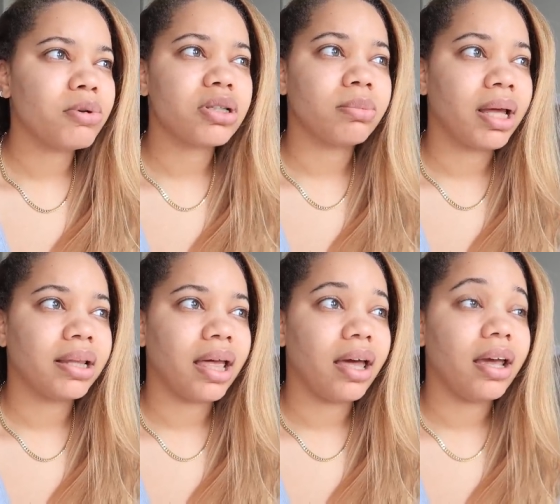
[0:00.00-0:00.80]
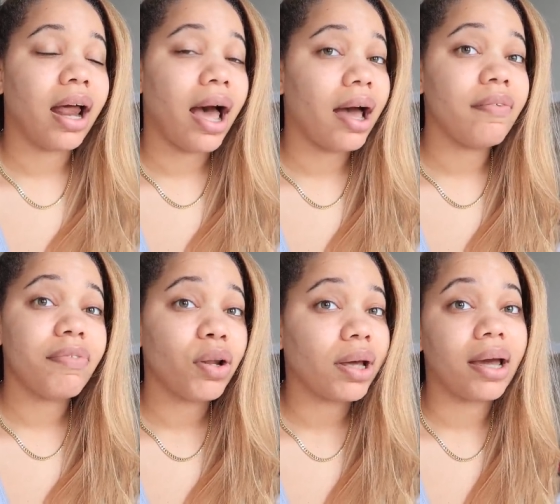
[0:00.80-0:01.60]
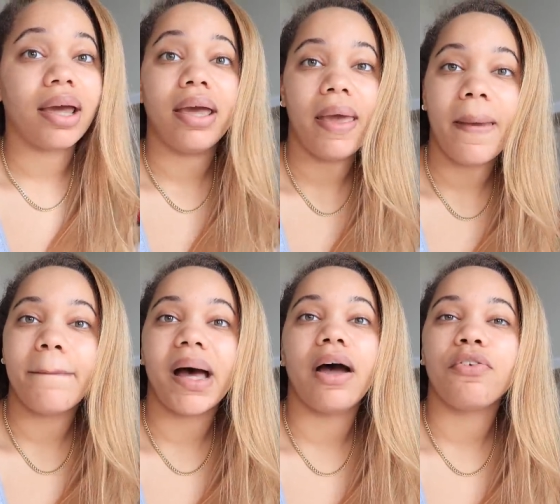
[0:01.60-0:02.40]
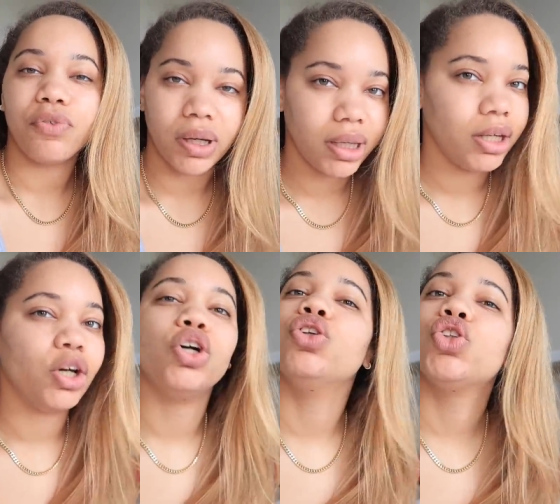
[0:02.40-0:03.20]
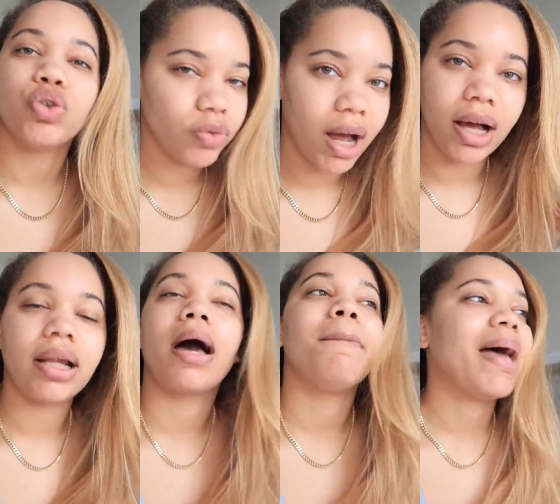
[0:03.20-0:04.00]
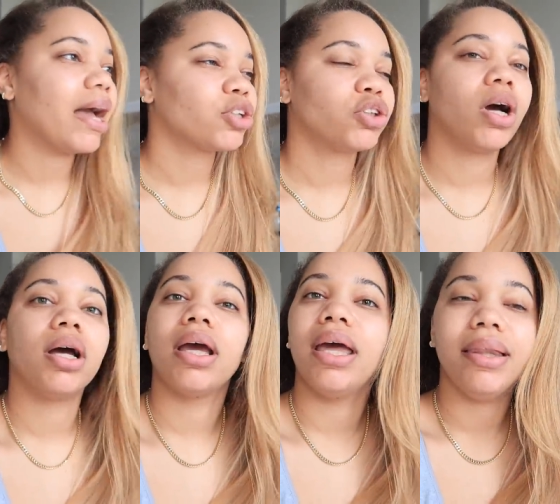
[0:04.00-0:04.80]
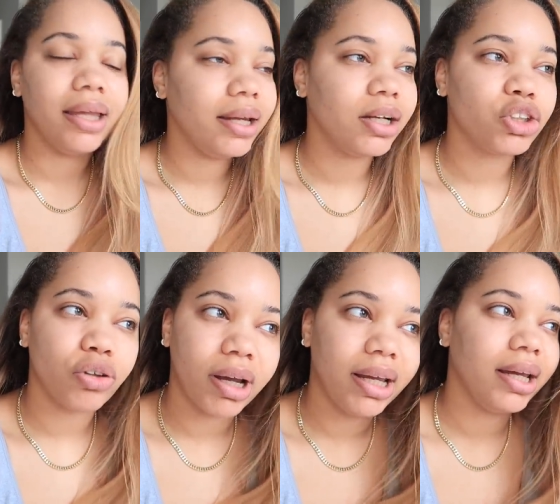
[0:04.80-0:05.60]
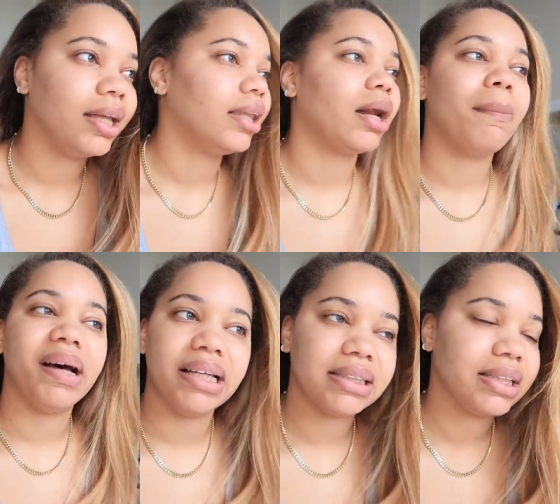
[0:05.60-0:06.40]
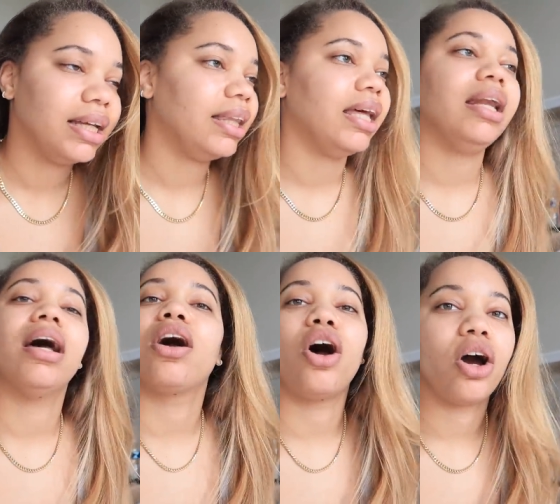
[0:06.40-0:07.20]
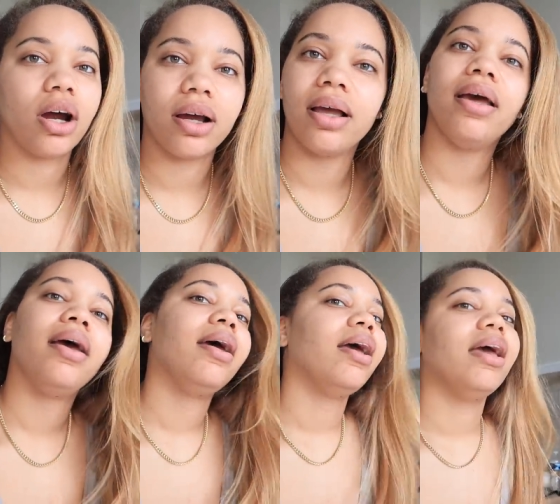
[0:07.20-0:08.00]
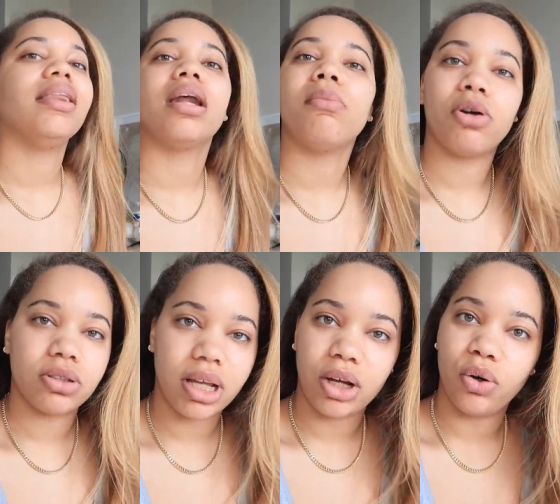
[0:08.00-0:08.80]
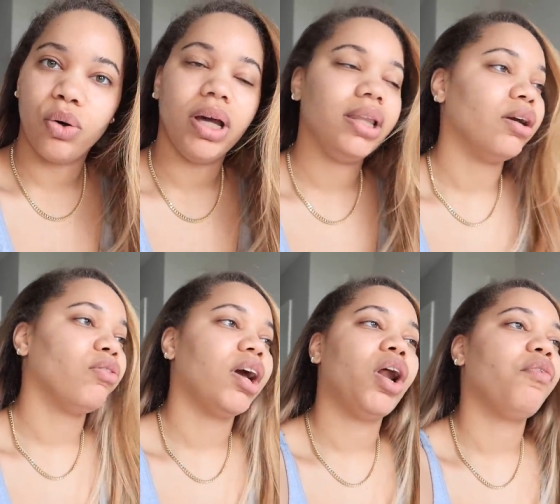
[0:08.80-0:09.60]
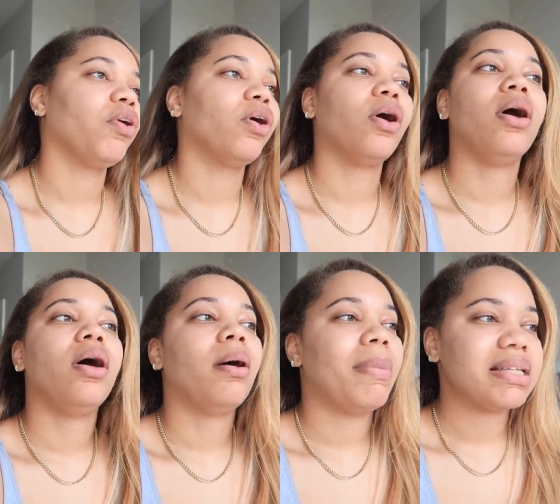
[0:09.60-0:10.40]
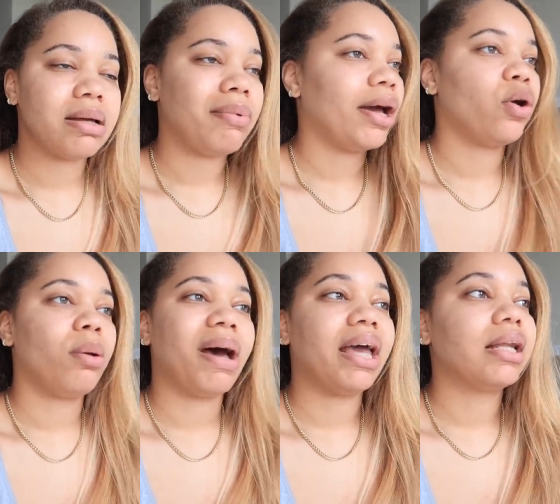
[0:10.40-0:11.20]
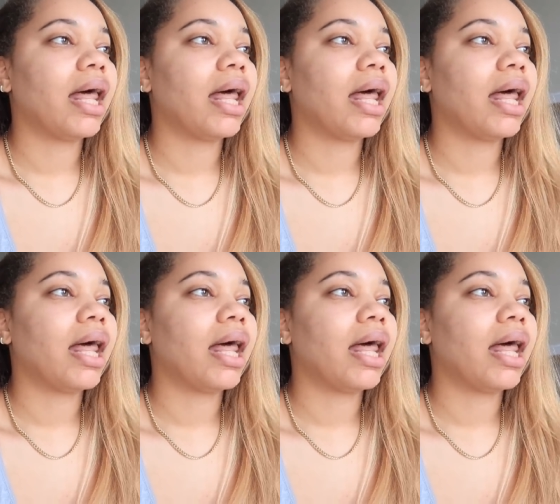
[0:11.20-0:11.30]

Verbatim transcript: or something like that. And I felt like I got hit by a freaking truck, like a Mack truck, and then a train, and then a bus, and then a car, and then a motorcycle, and then ran over by somebody on a bike.